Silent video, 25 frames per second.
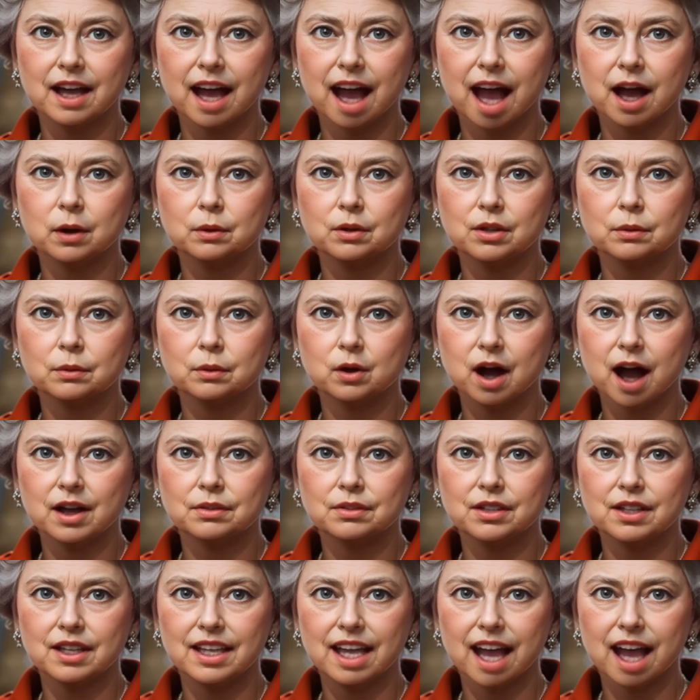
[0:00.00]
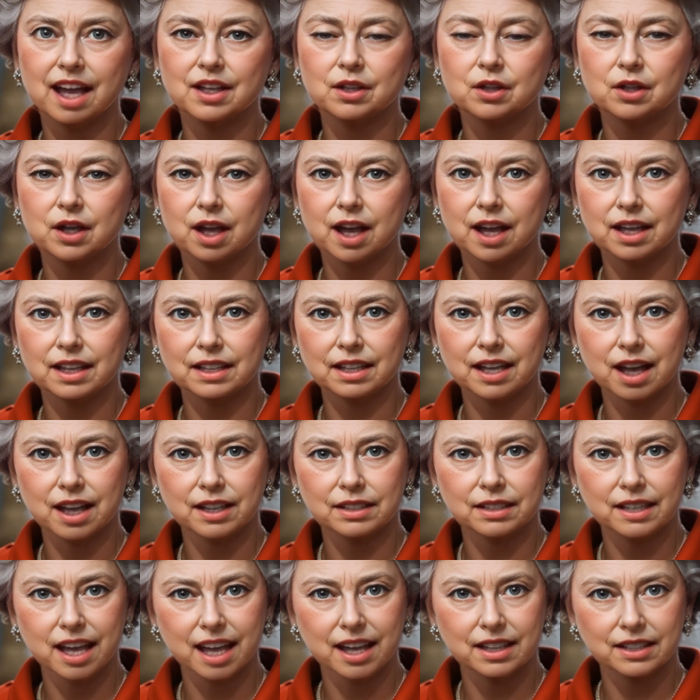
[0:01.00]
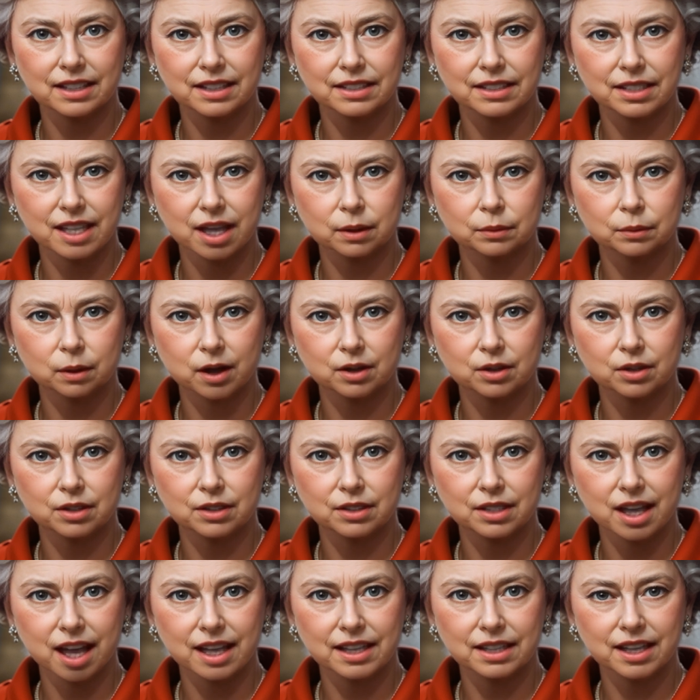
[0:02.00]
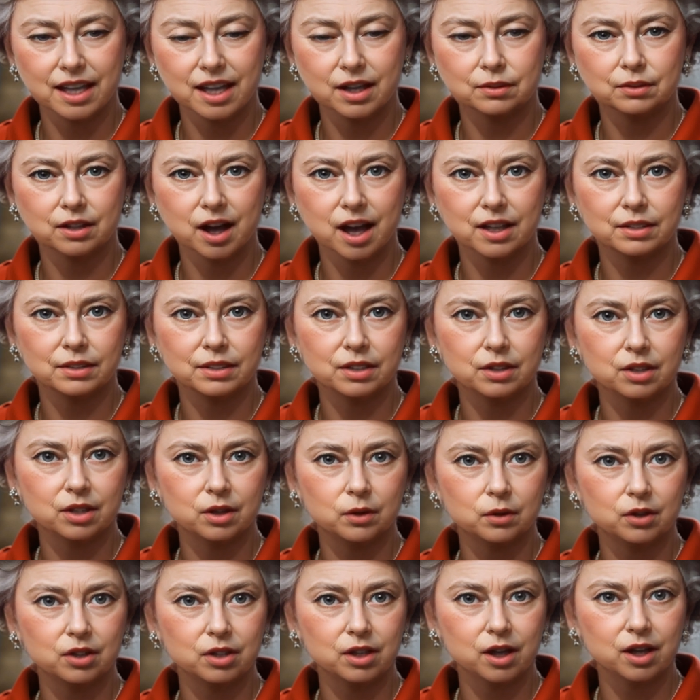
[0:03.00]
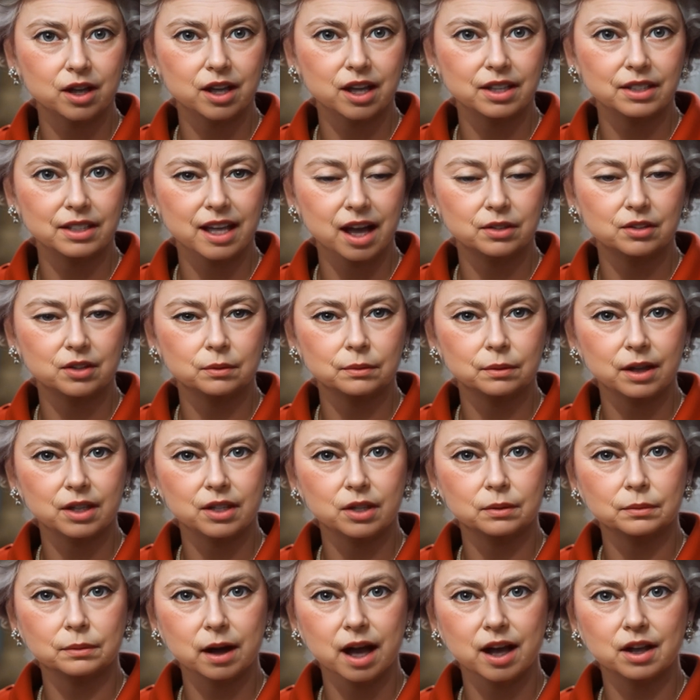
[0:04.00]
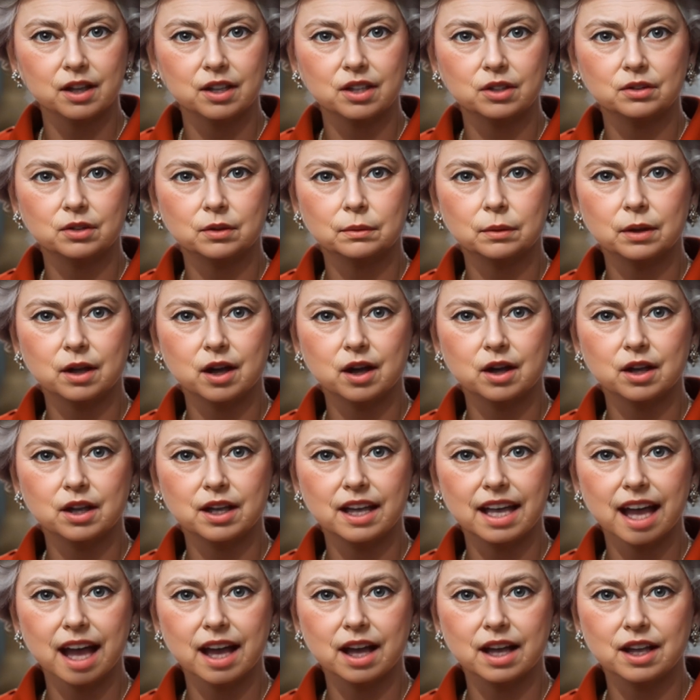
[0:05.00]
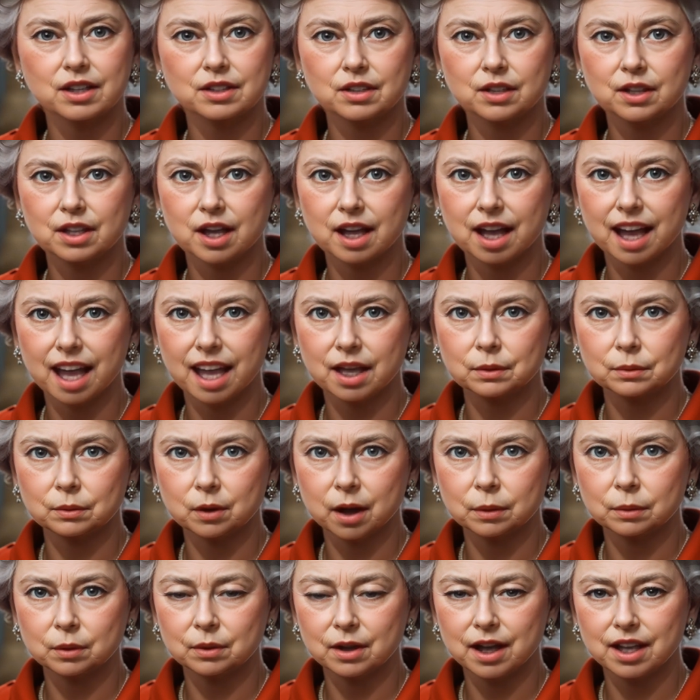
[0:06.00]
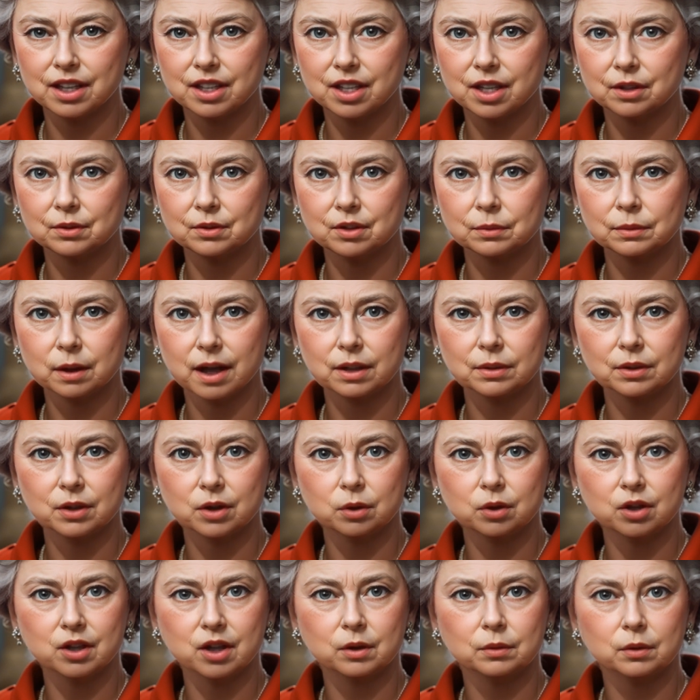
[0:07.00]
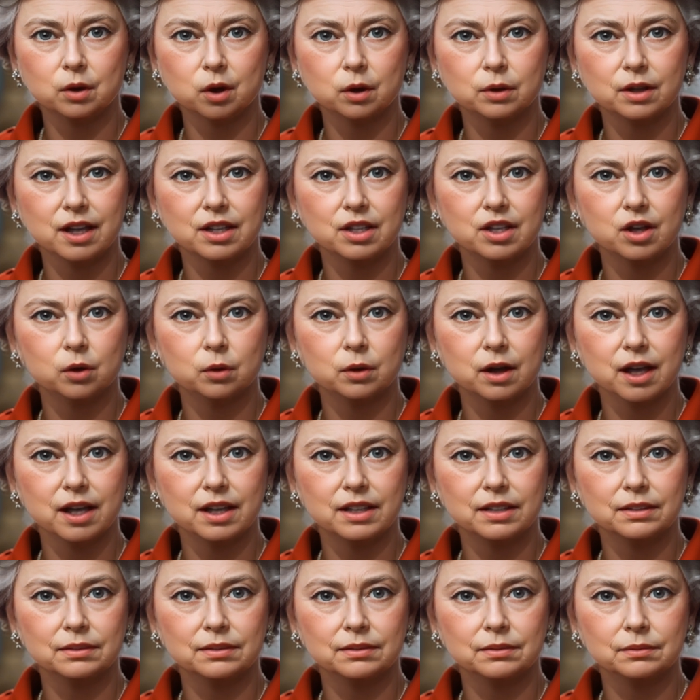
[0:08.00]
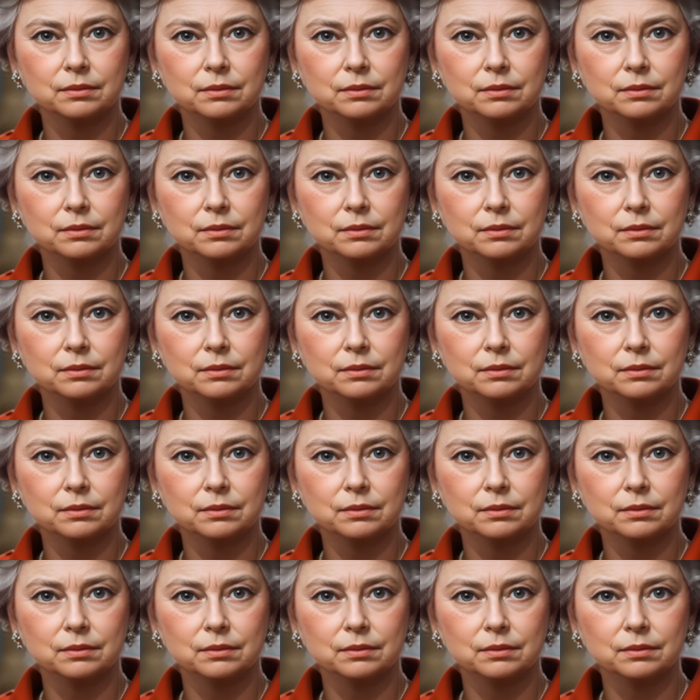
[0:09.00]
I was privately educated and gained a deep understanding of constitutional and governmental matters from an early age, in preparation for my future role as Queen.